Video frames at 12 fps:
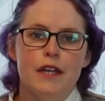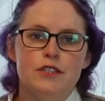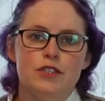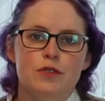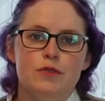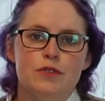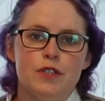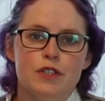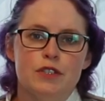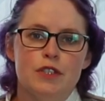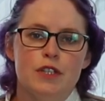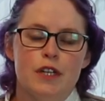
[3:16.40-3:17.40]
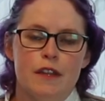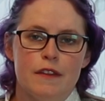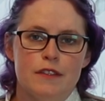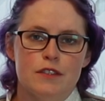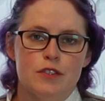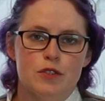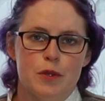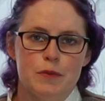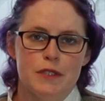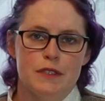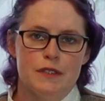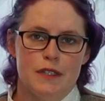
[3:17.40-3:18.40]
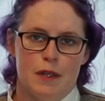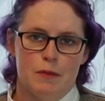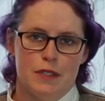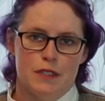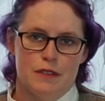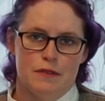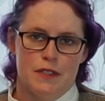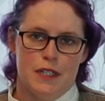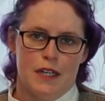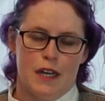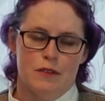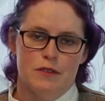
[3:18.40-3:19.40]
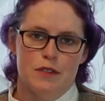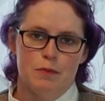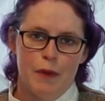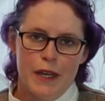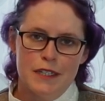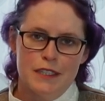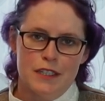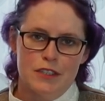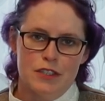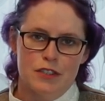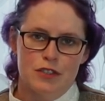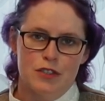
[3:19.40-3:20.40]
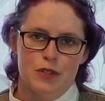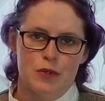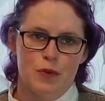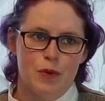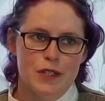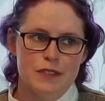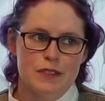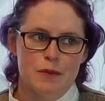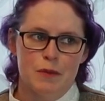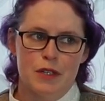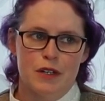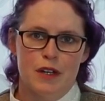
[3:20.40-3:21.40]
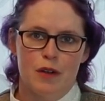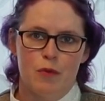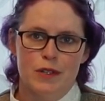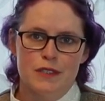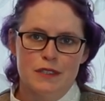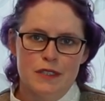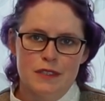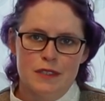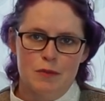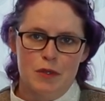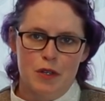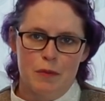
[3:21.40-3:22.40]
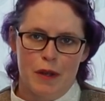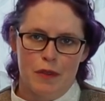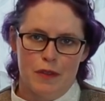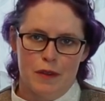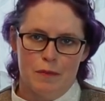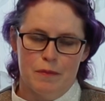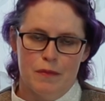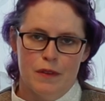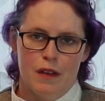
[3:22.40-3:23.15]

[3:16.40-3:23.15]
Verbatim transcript: As you start to look at these descriptions and images of tea gowns, pay attention to what's similar and what's dissimilar about them.